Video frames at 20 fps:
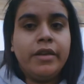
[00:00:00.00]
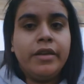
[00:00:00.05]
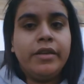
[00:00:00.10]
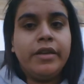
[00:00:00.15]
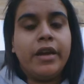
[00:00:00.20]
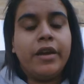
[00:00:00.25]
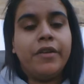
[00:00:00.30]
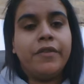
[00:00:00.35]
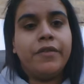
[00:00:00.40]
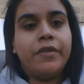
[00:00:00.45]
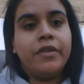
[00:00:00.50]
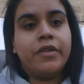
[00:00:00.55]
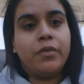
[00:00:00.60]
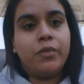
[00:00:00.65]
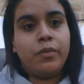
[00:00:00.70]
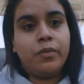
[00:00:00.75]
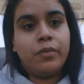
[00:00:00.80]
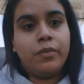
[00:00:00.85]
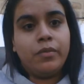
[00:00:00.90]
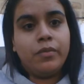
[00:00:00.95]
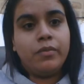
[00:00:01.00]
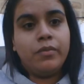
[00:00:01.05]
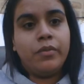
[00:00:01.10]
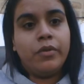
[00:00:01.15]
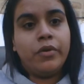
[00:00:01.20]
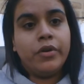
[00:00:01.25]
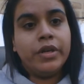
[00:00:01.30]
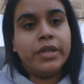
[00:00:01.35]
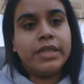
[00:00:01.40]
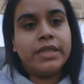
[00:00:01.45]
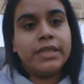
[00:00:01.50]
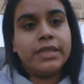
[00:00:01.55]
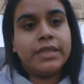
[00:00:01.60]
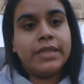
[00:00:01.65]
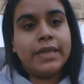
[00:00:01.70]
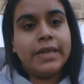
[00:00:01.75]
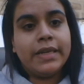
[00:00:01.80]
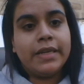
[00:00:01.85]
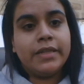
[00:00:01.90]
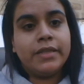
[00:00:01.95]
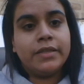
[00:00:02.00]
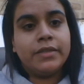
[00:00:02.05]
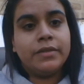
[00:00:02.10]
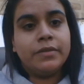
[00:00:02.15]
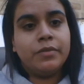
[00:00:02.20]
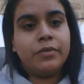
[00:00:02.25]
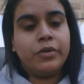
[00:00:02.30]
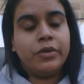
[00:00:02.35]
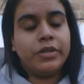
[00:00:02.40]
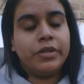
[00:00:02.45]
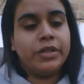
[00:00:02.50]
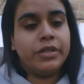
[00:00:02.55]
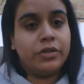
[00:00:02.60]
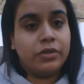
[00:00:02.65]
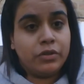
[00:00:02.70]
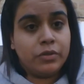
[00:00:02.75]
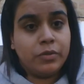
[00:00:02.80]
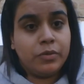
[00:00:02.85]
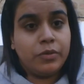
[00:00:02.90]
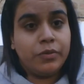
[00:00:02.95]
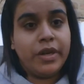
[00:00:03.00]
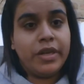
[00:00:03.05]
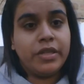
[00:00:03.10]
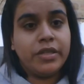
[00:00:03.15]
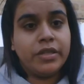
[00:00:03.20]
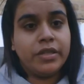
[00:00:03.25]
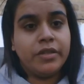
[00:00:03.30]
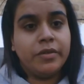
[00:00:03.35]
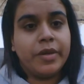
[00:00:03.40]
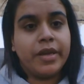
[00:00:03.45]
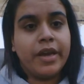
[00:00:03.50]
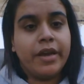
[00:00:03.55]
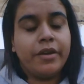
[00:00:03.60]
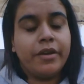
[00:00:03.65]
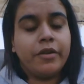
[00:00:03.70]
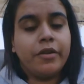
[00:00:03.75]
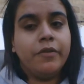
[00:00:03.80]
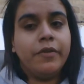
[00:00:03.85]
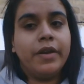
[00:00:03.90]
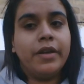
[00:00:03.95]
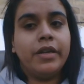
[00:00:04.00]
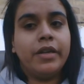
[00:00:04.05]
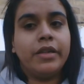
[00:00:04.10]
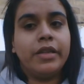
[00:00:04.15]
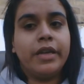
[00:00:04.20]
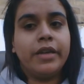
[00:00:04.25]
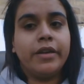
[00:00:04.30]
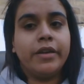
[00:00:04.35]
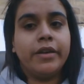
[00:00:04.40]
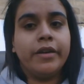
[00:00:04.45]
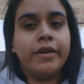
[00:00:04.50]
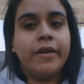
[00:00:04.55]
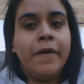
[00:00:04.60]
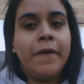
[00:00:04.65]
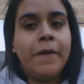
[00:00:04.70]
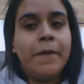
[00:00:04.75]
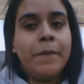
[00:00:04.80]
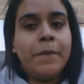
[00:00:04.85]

Now, if it's more than 10, more than the normal range on a mechanical ventilator,